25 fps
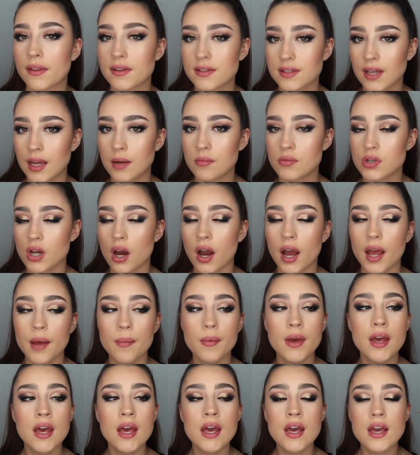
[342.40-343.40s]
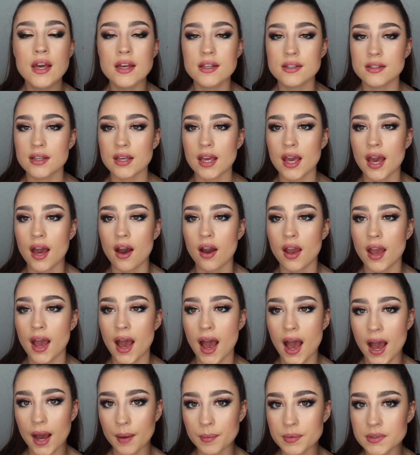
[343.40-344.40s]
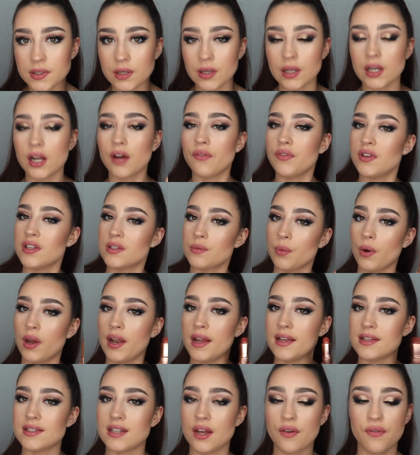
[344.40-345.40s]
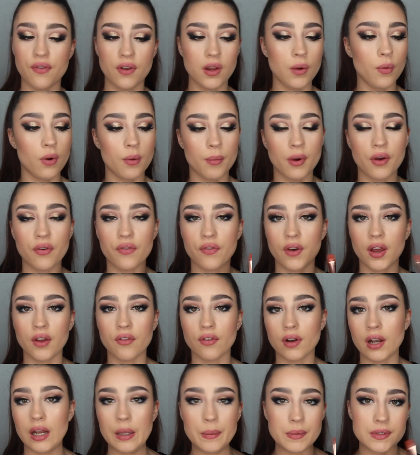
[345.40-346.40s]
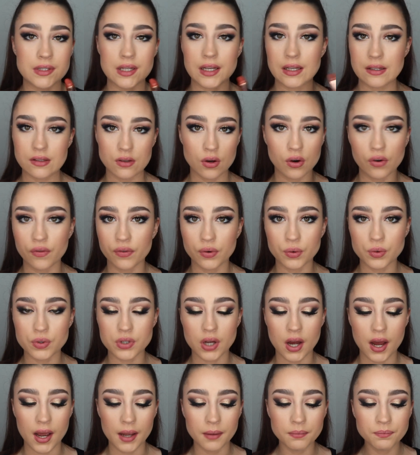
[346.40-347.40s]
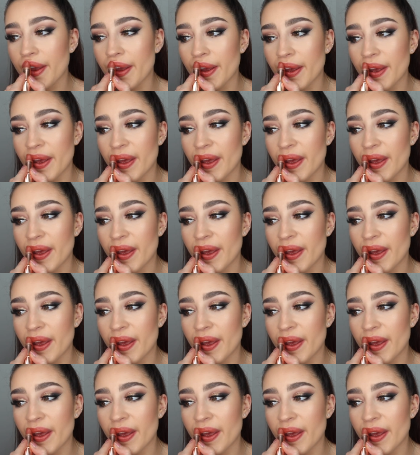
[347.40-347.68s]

at the same time. So yeah, I absolutely love this one. It's definitely one of my favorite lipsticks of all time.